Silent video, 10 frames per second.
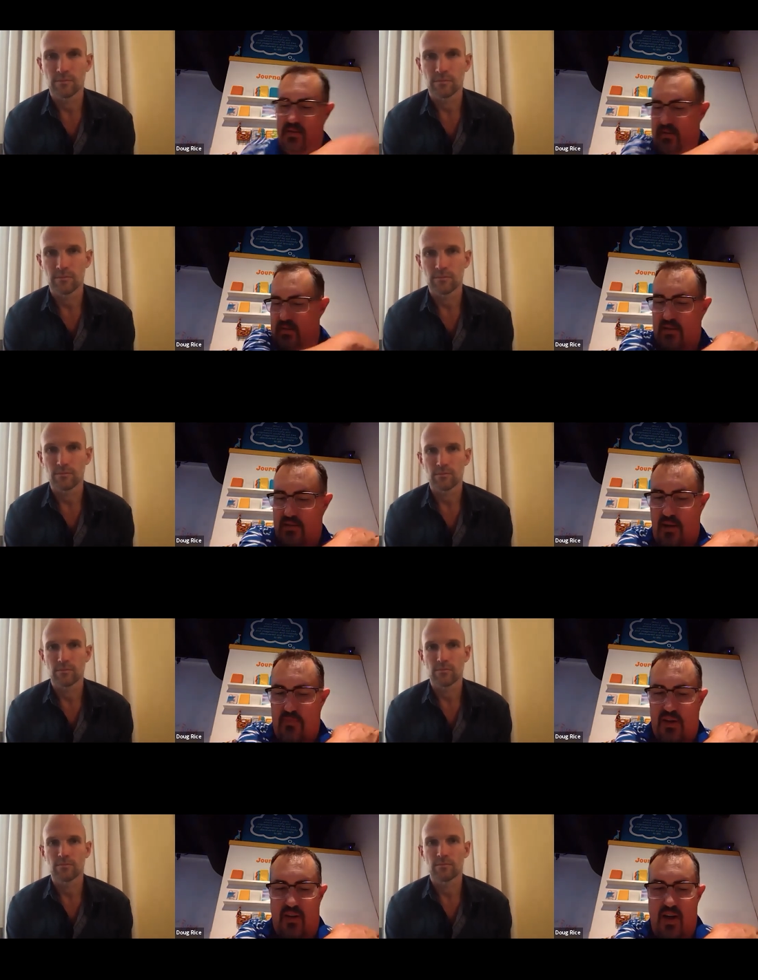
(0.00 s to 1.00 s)

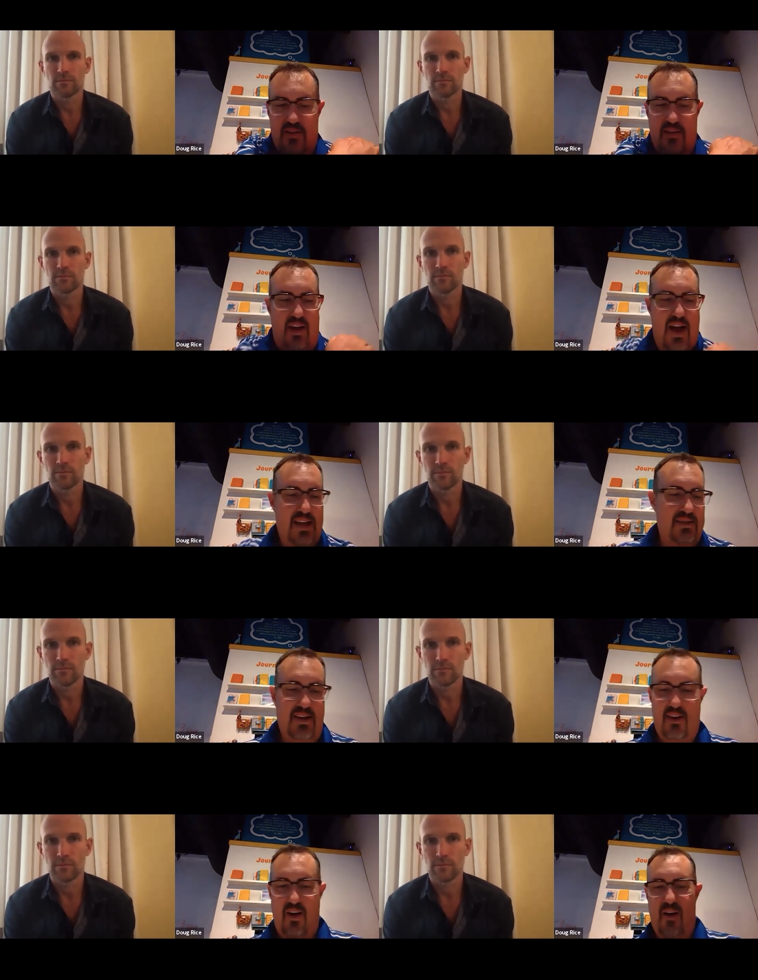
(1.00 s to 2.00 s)
Speaker 1: something along the lines that
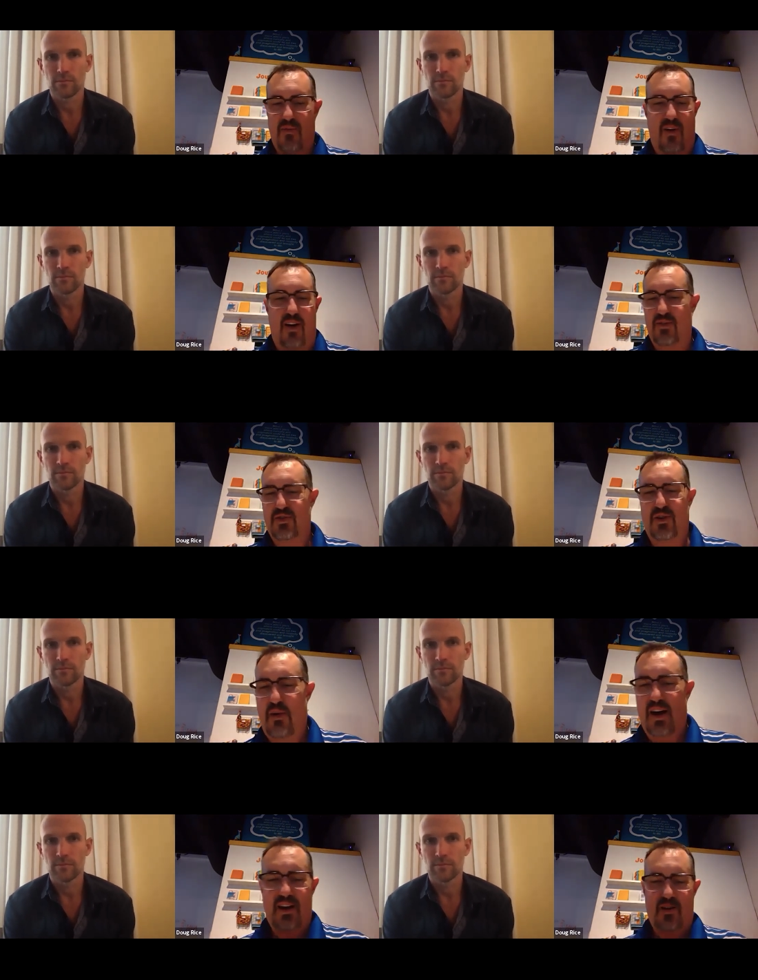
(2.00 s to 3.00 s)
your heart follows your
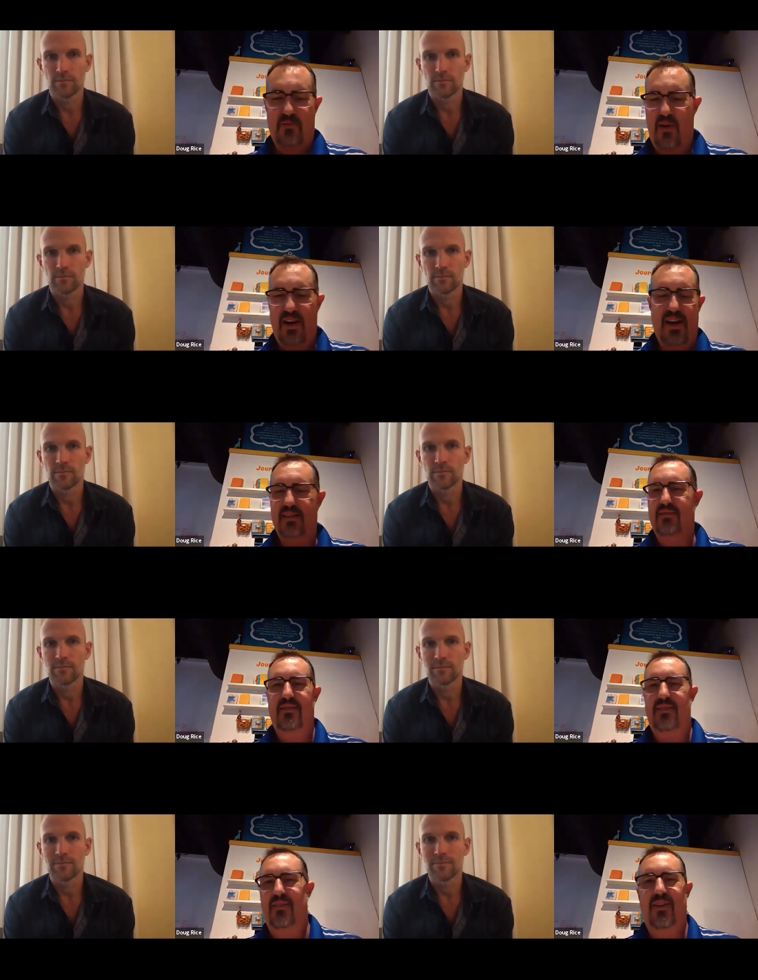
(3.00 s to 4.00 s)
money or money
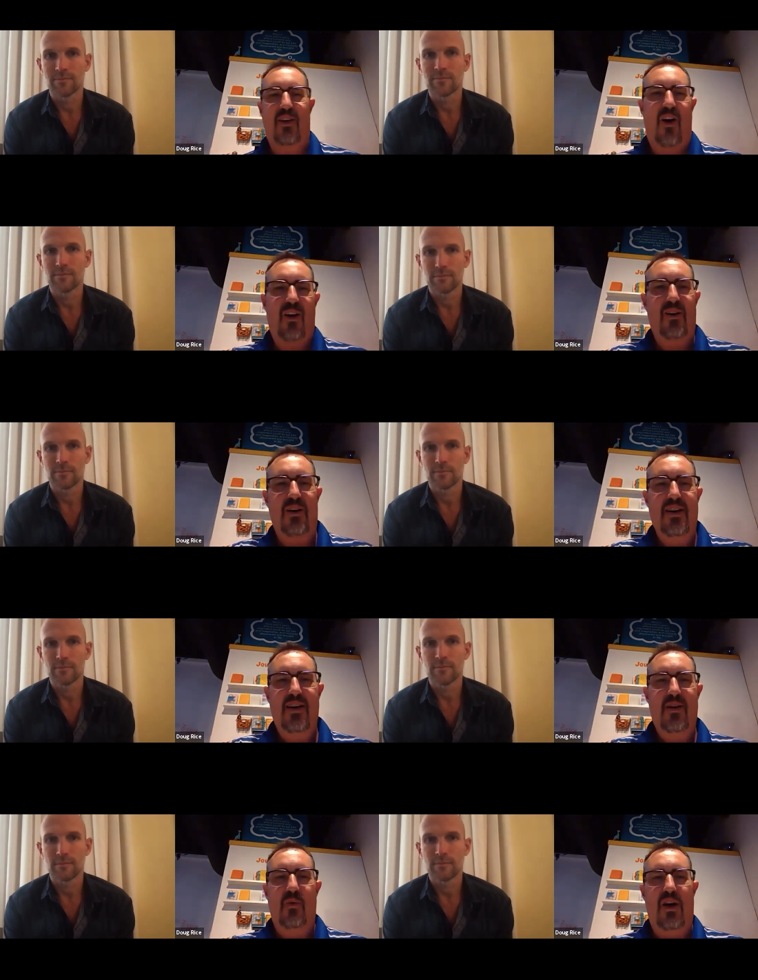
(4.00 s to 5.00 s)
your heart or
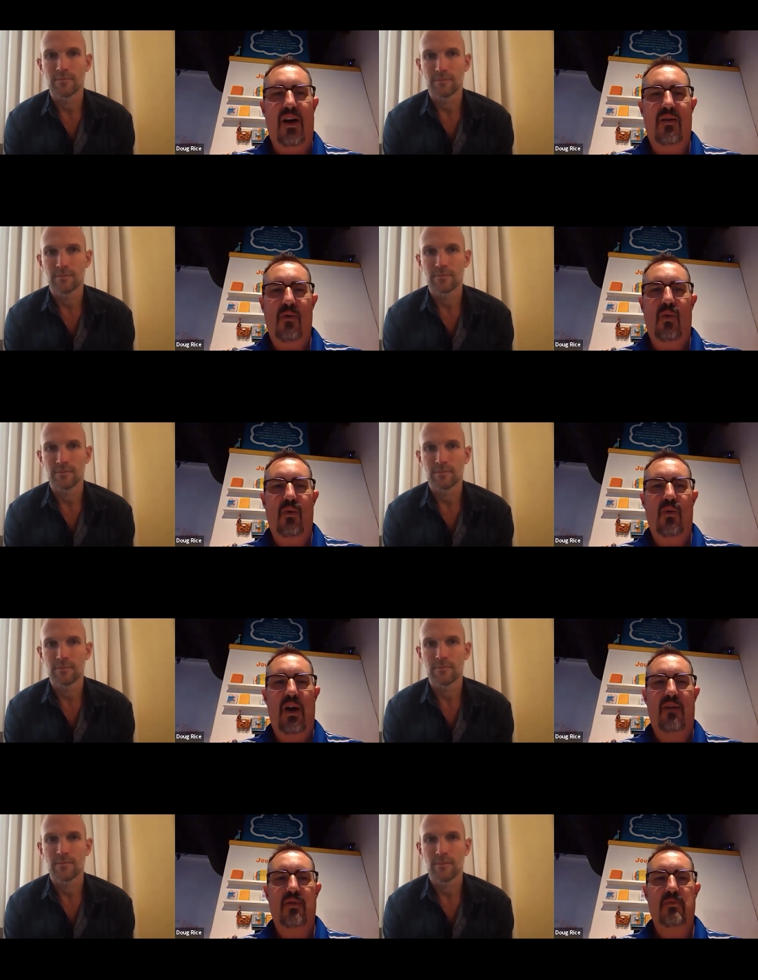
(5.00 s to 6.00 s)
whatever
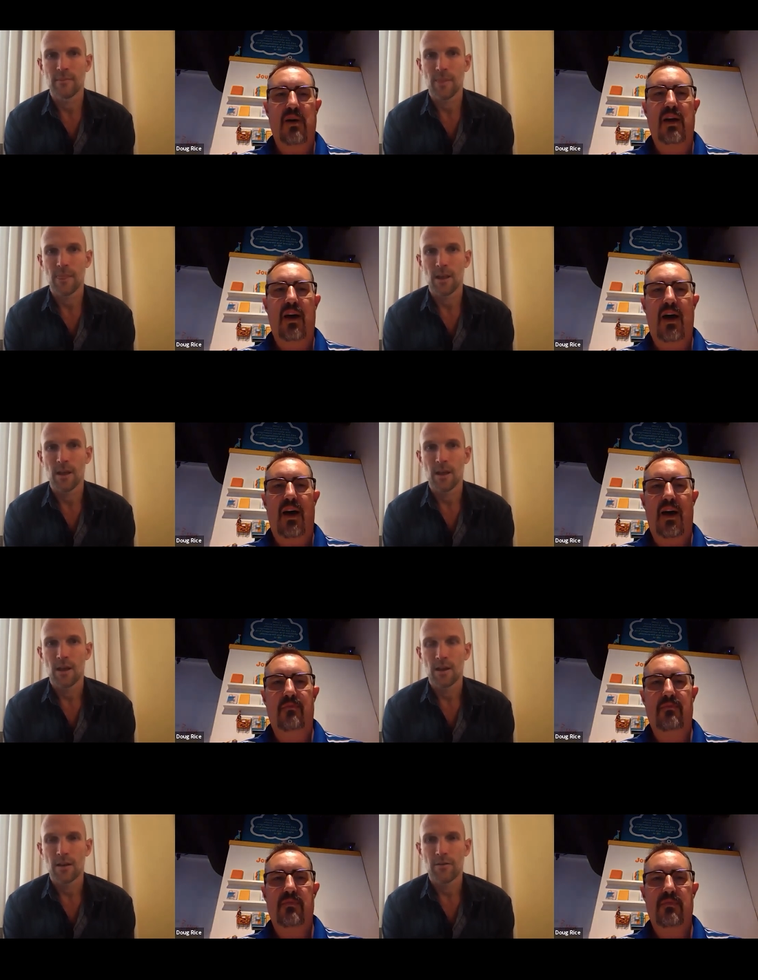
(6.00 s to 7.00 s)
Speaker 2: whatever but
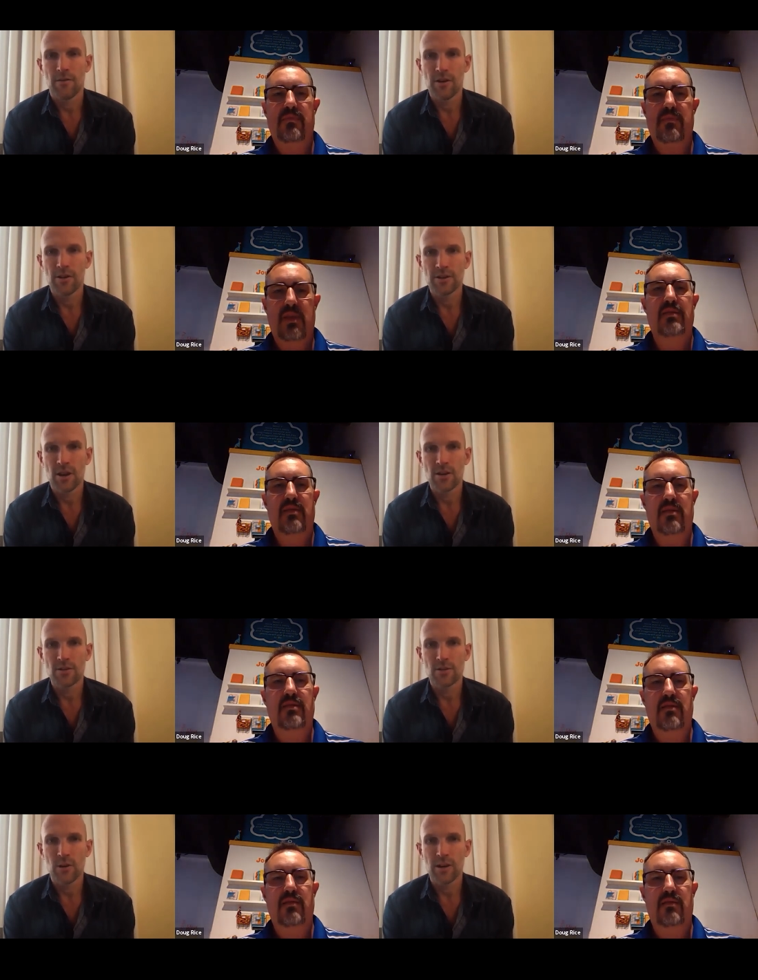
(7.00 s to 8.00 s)
um, focus th- goes
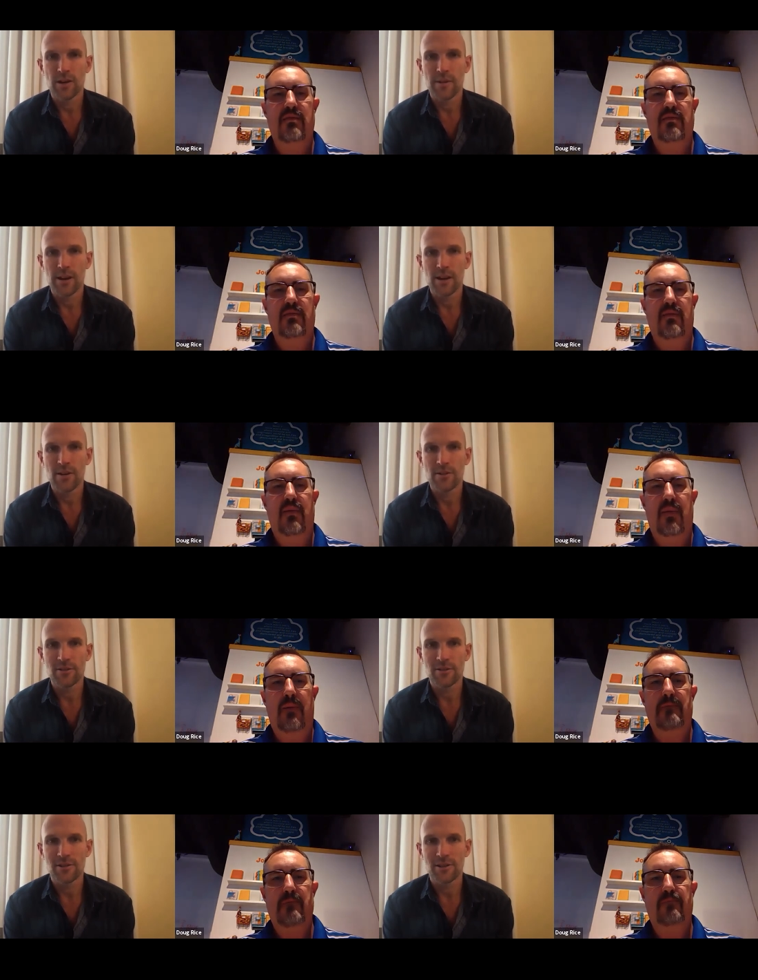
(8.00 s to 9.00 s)
where your money
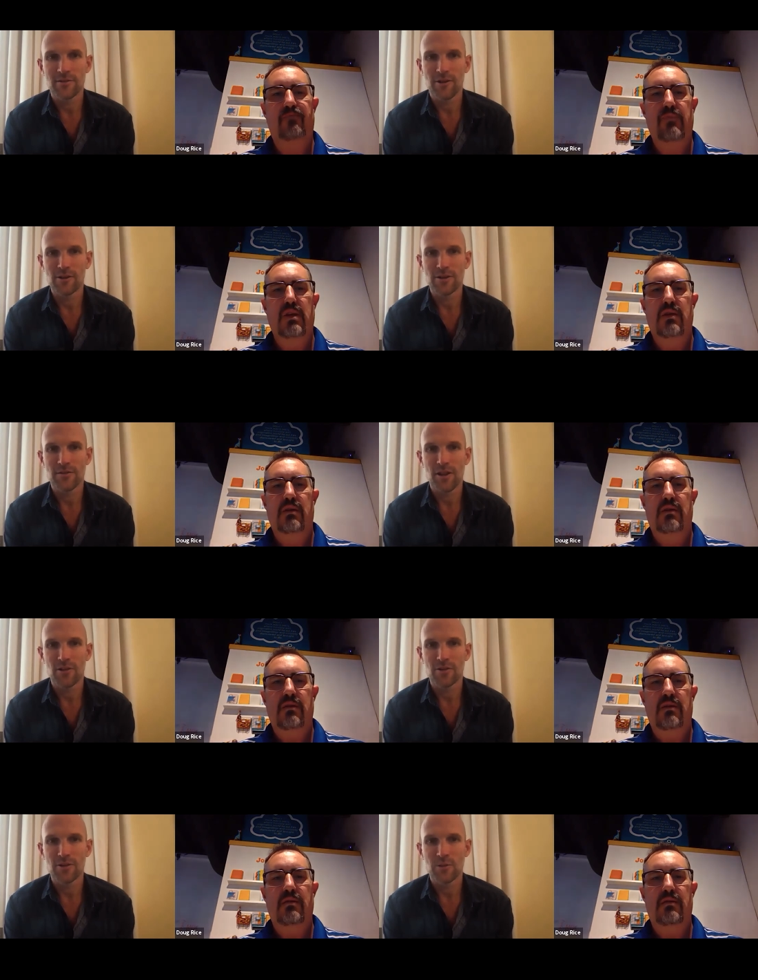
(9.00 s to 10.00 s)
goes your focus
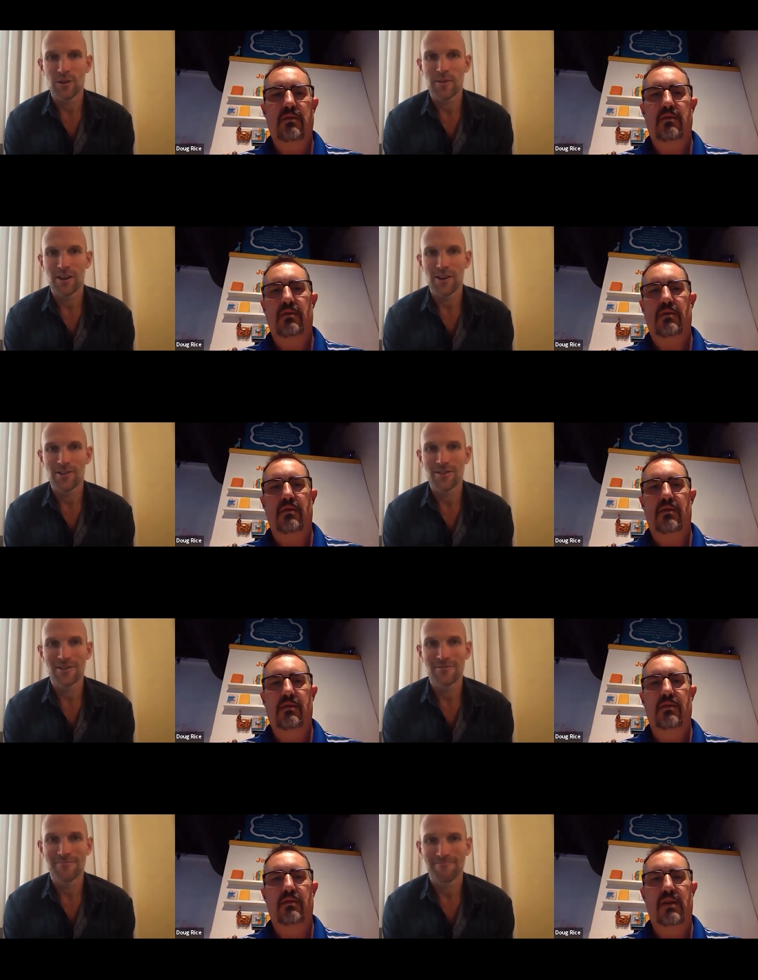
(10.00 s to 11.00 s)
flows where your money
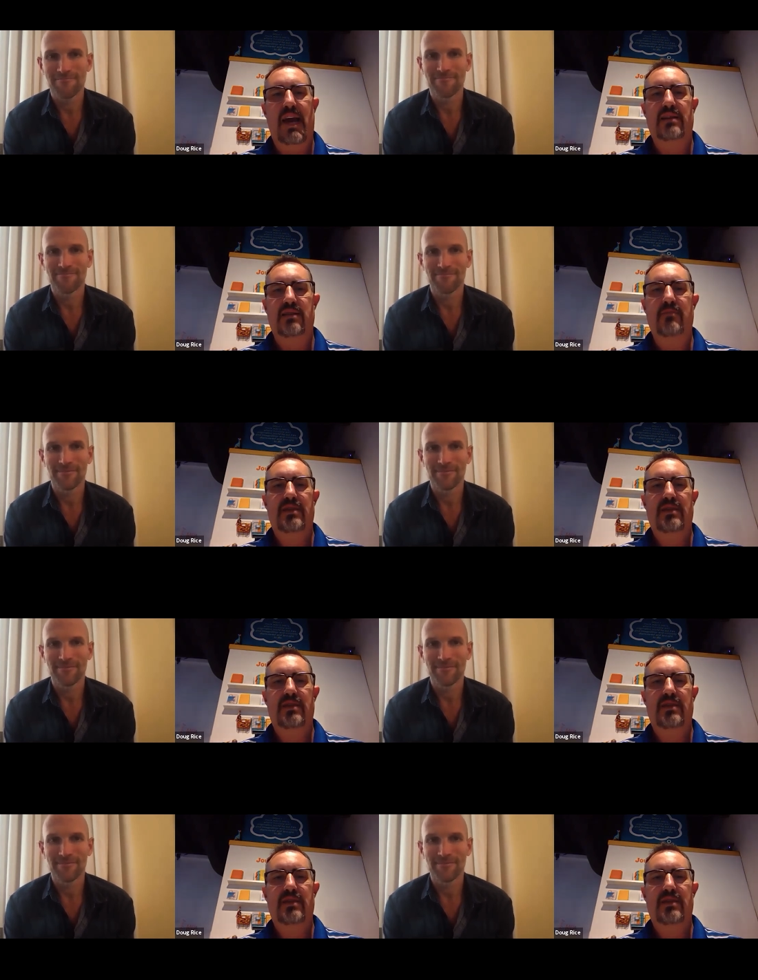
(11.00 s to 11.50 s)
goes
Speaker 1: yeah, some